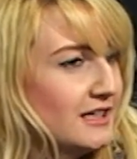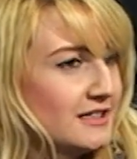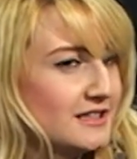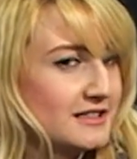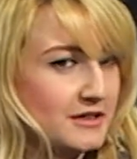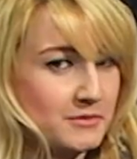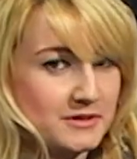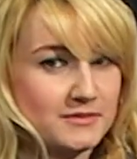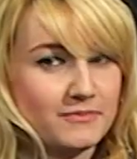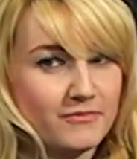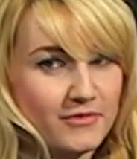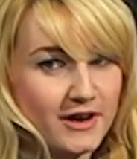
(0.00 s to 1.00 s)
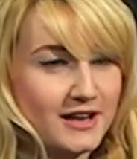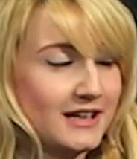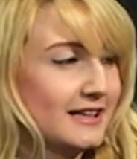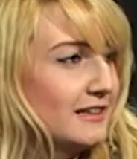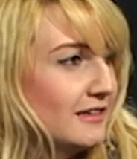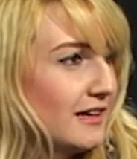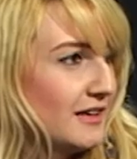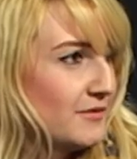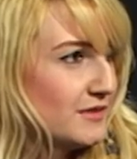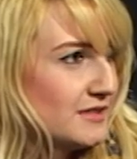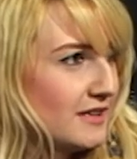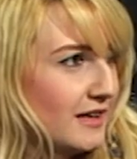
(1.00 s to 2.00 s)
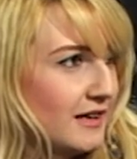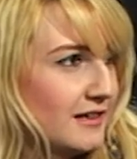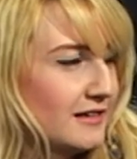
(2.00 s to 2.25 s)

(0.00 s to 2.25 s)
Since I was very little, kind of. It's like,